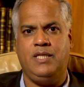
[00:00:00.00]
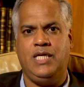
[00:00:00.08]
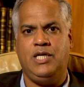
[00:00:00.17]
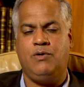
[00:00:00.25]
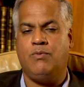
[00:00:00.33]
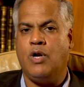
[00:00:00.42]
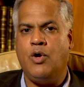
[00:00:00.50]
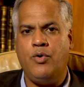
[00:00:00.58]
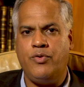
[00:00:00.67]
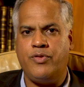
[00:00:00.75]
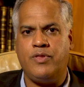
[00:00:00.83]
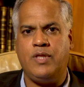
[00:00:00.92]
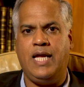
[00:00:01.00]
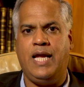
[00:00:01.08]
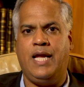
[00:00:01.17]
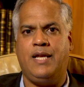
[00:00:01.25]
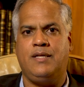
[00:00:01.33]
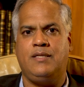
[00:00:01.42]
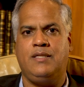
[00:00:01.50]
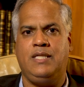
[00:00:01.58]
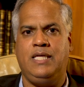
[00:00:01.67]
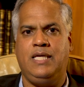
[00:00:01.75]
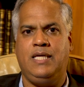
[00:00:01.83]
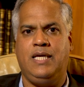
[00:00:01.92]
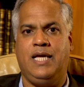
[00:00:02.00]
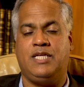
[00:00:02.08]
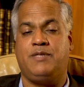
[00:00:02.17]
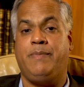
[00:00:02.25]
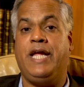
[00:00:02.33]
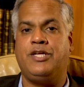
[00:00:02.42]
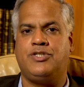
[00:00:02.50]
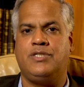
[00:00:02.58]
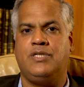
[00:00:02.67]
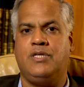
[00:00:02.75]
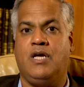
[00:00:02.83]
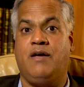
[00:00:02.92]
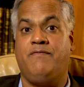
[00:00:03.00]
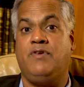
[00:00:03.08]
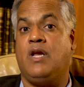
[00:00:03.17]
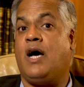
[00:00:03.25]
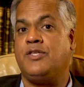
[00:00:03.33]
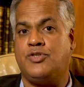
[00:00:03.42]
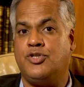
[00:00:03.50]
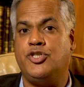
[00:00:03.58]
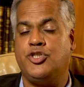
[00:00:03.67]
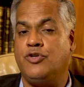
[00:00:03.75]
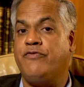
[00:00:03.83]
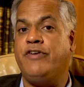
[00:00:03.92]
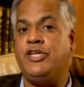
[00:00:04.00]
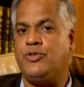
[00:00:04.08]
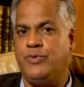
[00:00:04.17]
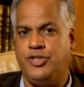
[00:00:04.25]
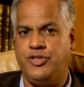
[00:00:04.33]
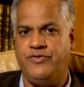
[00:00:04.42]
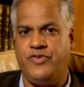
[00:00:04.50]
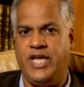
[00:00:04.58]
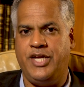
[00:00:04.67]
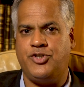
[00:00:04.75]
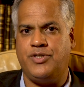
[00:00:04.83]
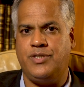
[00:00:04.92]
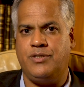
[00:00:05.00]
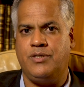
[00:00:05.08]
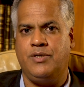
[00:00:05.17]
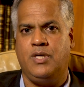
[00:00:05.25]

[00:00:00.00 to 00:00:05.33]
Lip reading: the growth and the expansion of non-surgical facial rejuvenation.